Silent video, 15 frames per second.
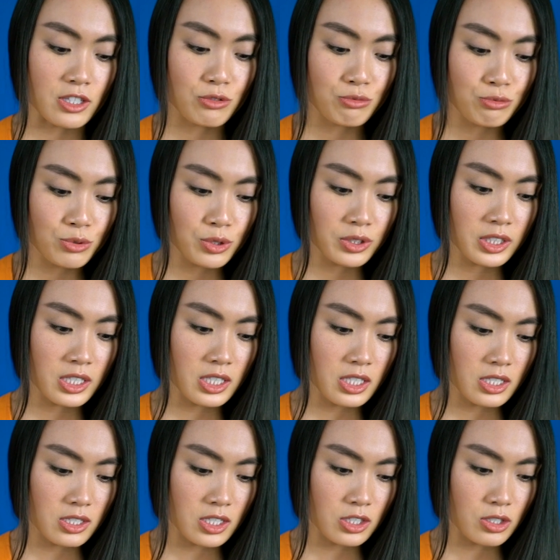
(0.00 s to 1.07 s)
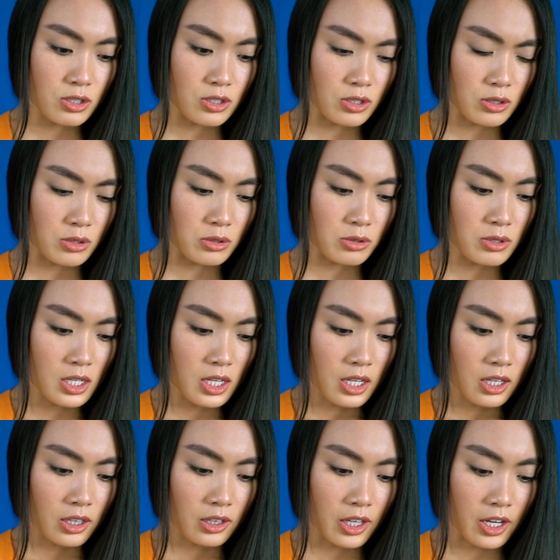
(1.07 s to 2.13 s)
it's really easy to do.
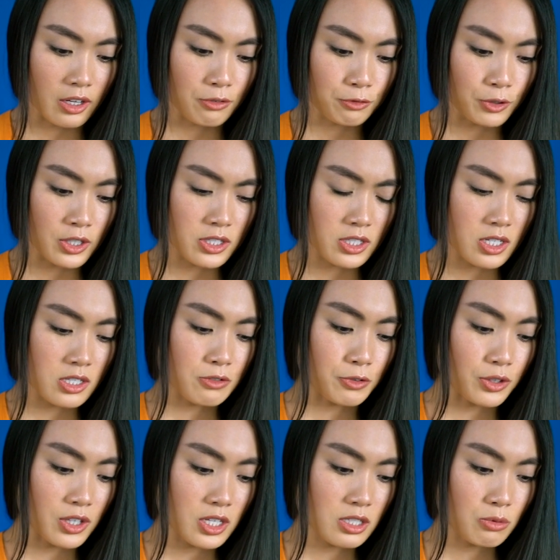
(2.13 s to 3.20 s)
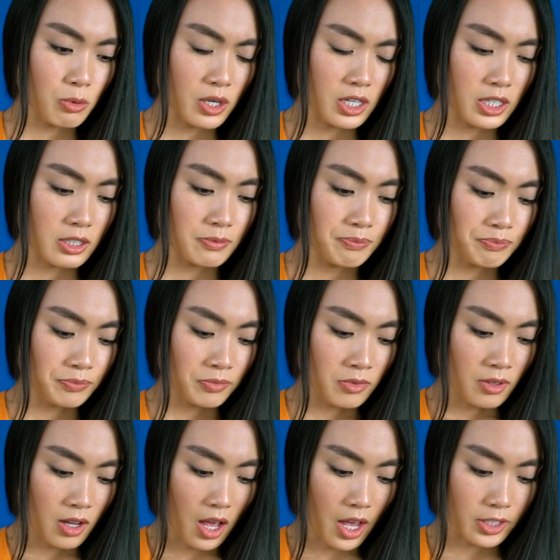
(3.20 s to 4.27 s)
Like for instance, for this one,
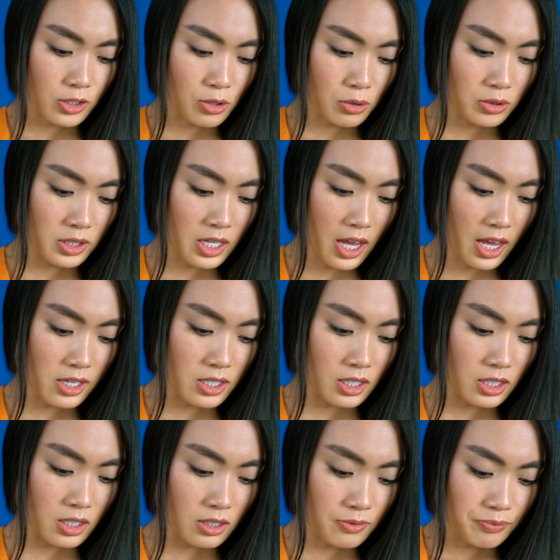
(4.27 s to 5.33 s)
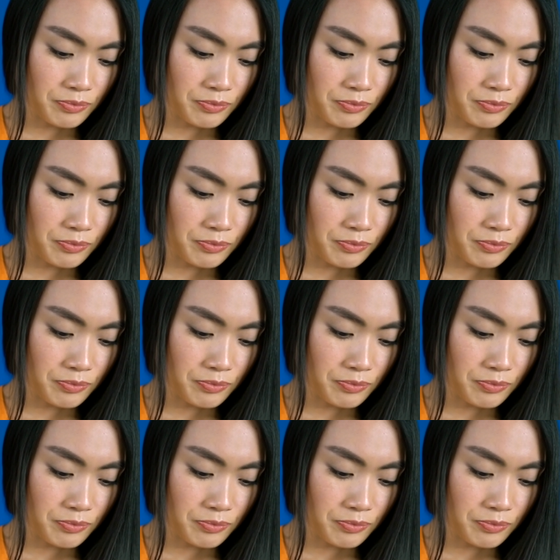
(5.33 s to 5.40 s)
I could totally edit